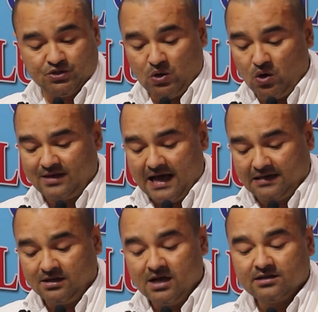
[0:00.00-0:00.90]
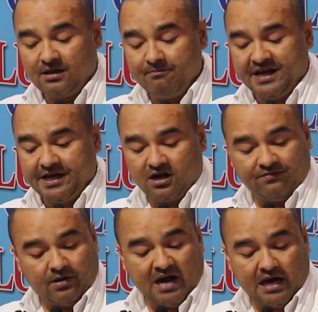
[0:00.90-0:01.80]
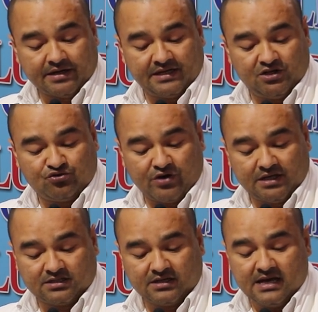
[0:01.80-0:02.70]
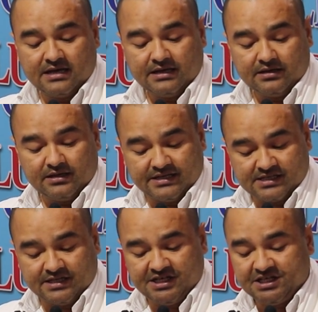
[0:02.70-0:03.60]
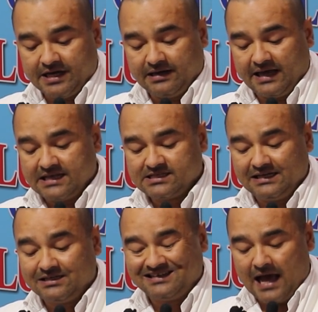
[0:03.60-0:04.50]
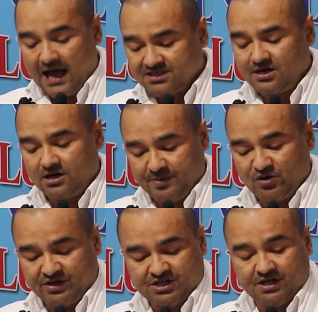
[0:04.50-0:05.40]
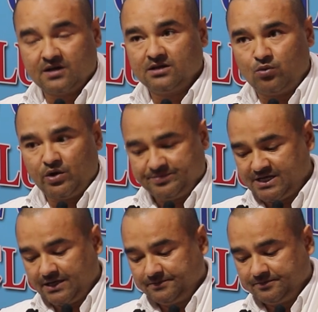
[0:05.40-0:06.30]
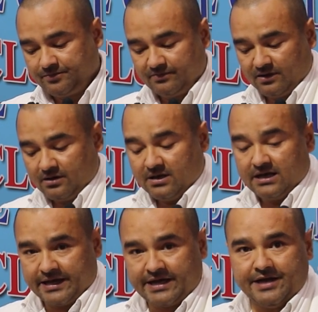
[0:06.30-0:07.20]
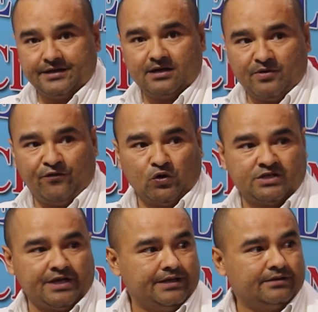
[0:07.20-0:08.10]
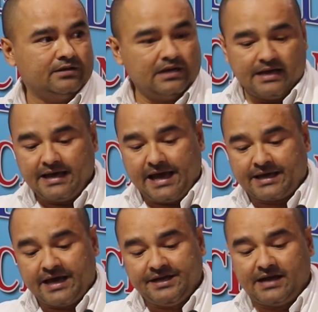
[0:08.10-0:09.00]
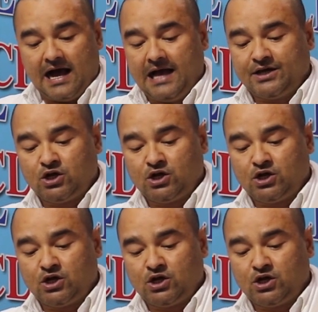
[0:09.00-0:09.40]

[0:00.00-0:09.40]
to know that the meaning of American interest is in detail as it has not been written on the website. Again, number 14. Again,